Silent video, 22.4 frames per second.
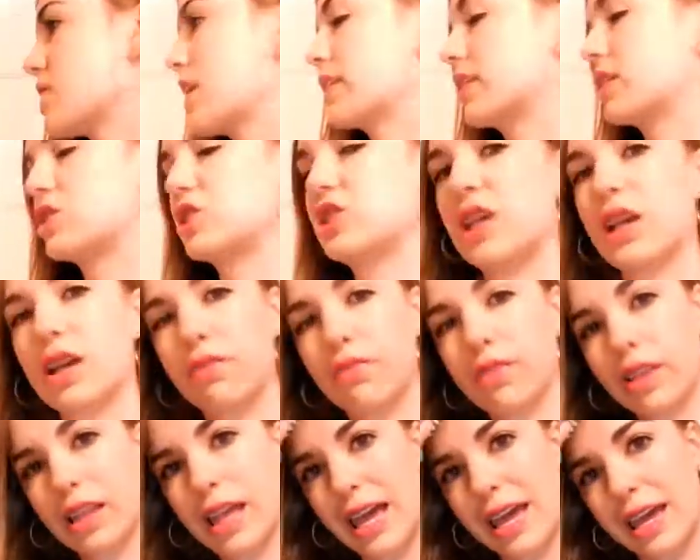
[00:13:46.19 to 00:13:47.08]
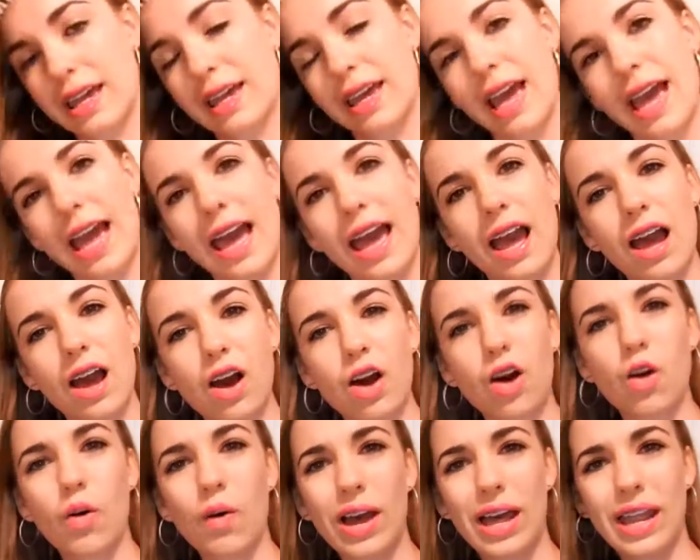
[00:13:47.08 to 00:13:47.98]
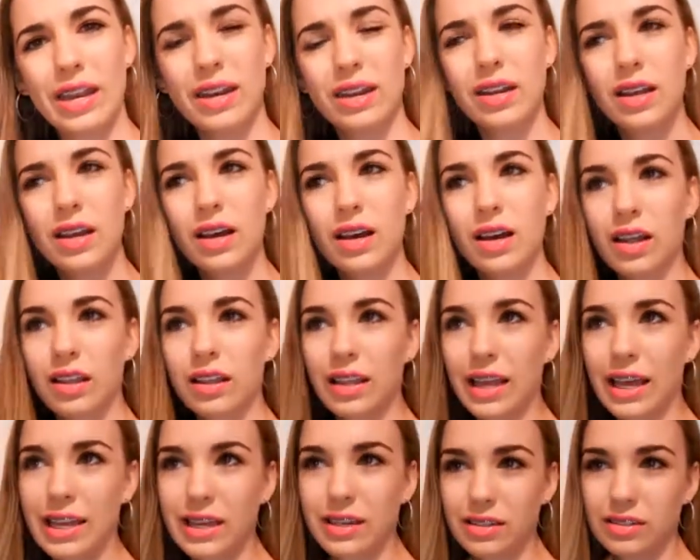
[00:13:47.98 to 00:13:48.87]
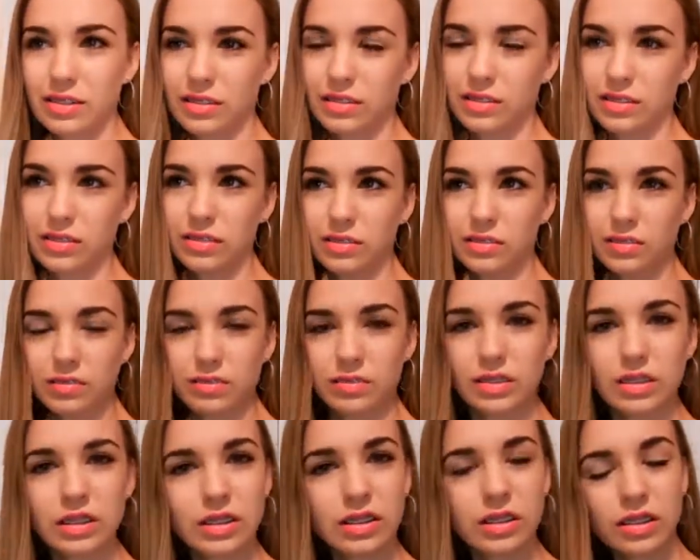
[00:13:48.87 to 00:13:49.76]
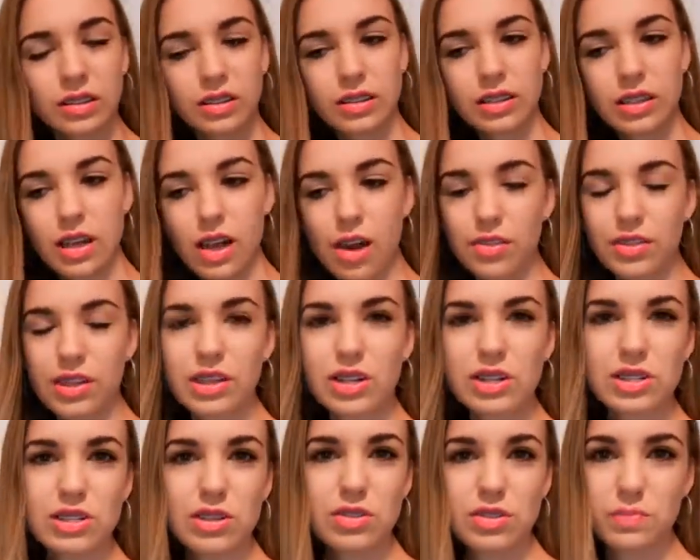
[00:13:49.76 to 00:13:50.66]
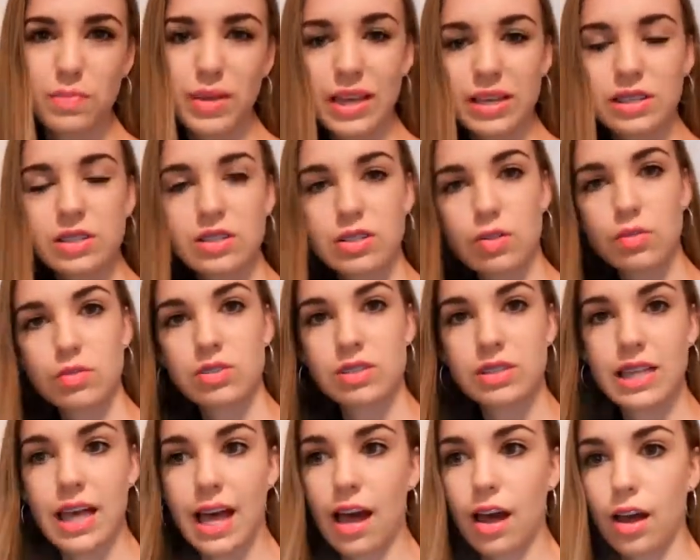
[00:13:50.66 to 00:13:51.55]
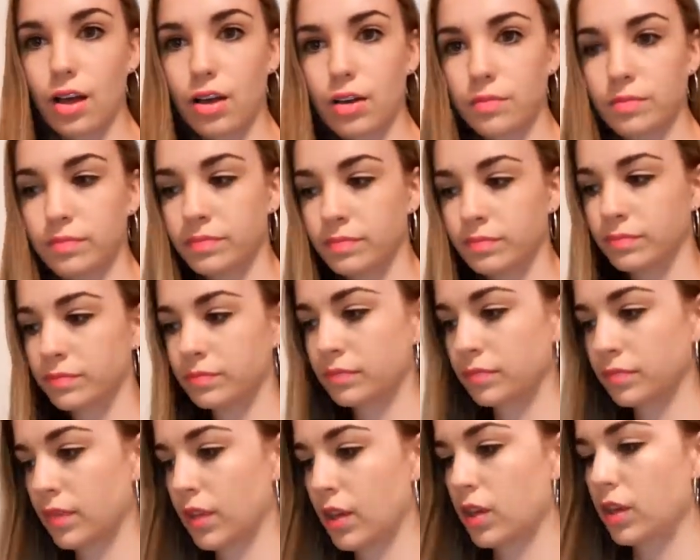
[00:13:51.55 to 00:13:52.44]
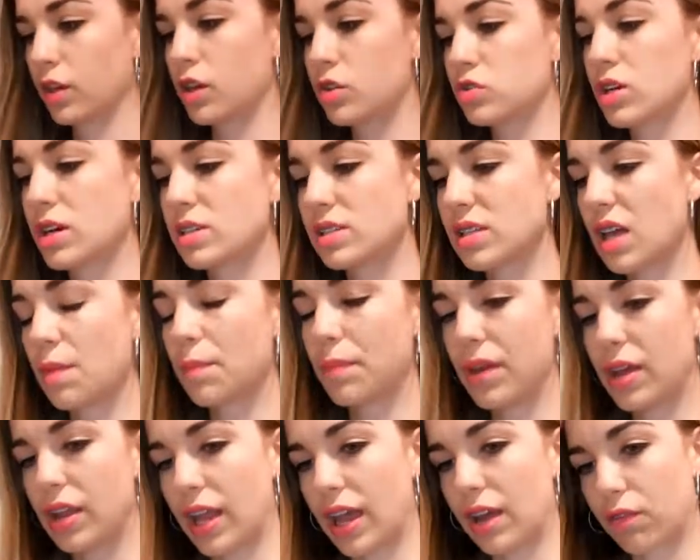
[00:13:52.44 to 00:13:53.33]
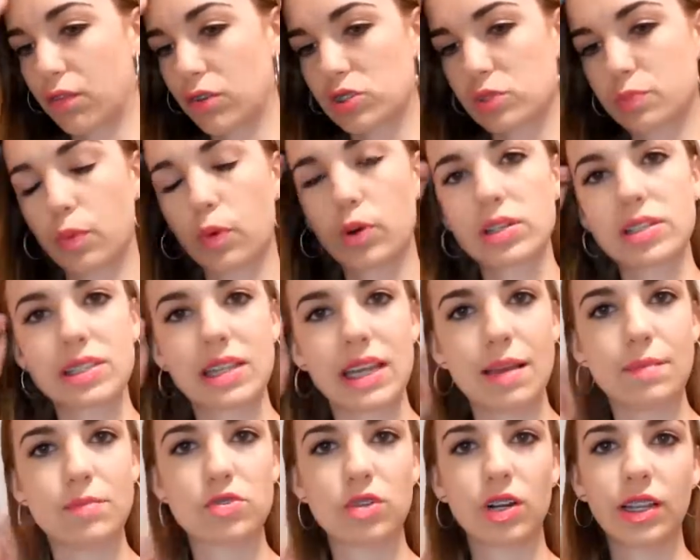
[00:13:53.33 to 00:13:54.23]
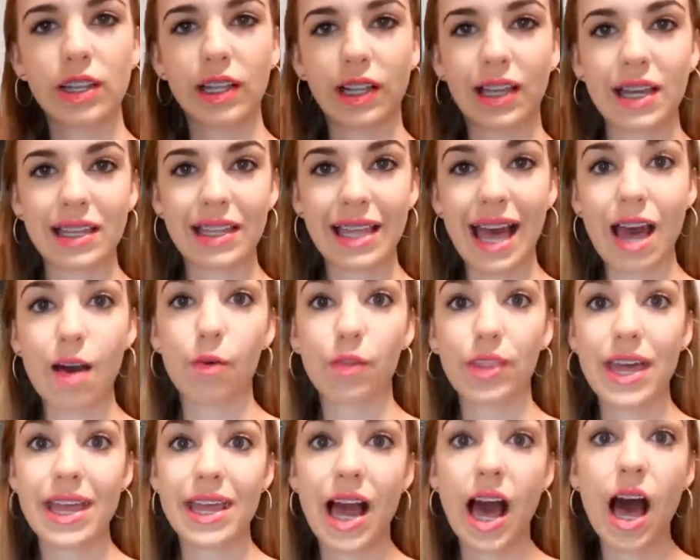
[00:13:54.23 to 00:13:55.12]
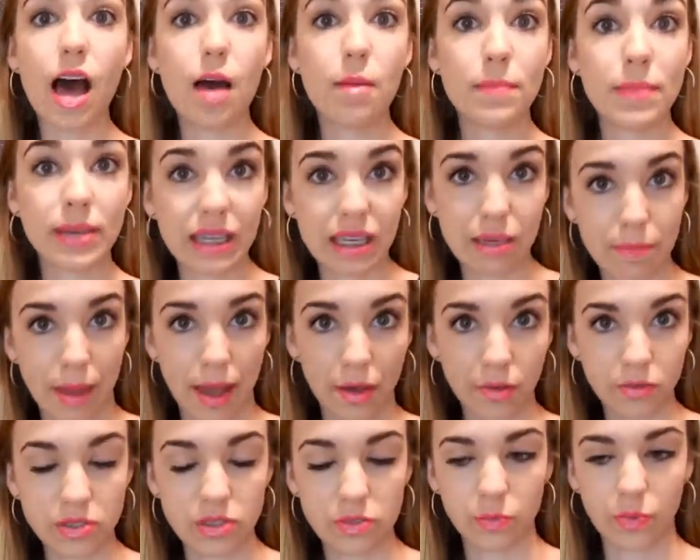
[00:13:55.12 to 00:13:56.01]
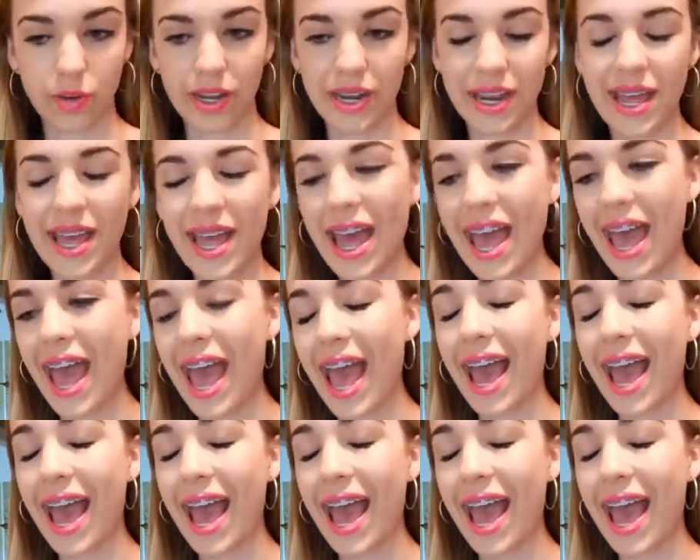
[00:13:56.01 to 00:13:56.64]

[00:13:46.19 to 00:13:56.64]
there's like the Chick-fil-A cow and like, oh, you know, there's those big suits that you dress up in, like for sports teams or anything like that. Well, they got a Mickey Mouse one,